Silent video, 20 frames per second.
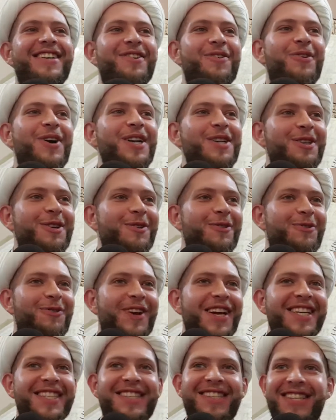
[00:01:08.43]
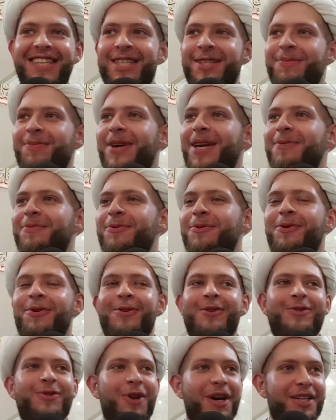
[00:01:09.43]
When you face these people
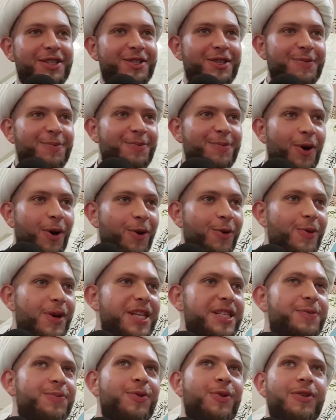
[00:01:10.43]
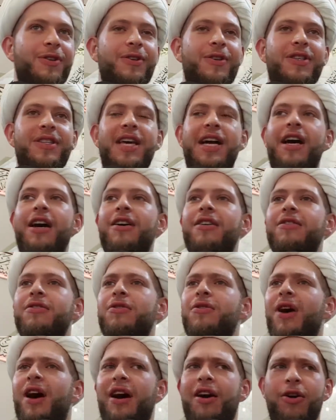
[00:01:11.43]
who try to always put you down,
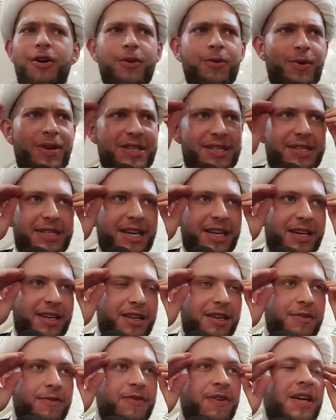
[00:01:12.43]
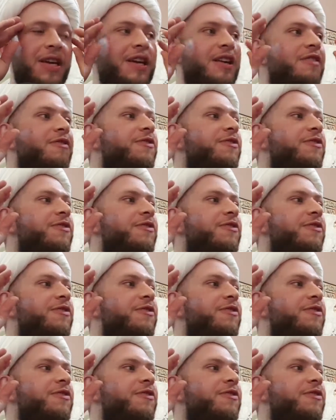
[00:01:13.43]
who are always negative,